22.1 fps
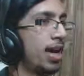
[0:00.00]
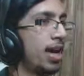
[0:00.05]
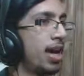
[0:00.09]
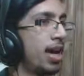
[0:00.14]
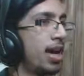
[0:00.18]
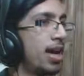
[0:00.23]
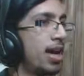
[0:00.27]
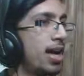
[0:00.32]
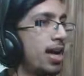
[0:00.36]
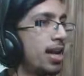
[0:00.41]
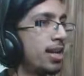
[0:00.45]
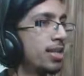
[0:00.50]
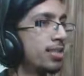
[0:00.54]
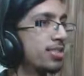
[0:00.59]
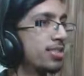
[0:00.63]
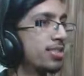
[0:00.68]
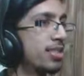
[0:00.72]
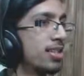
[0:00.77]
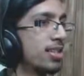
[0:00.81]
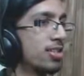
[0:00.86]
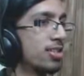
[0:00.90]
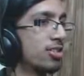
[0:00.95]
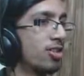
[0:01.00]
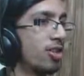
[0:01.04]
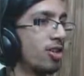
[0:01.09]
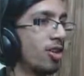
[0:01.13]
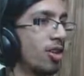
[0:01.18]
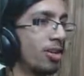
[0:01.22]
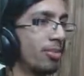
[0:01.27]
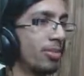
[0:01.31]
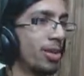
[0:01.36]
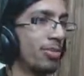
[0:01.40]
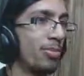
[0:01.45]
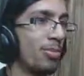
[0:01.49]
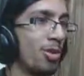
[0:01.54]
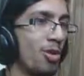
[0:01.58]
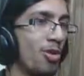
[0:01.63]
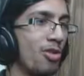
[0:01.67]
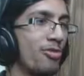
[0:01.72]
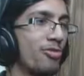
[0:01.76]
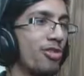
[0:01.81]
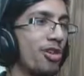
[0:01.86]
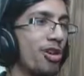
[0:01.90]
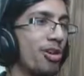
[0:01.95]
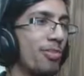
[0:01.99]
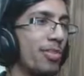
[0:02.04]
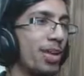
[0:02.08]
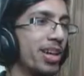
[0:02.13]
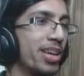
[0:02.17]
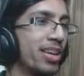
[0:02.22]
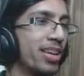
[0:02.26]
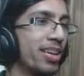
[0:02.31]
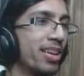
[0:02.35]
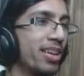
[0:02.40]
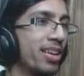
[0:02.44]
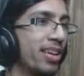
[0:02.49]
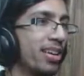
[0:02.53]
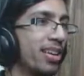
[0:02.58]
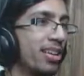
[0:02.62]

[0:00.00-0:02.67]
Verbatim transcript: That's just normal mode for me.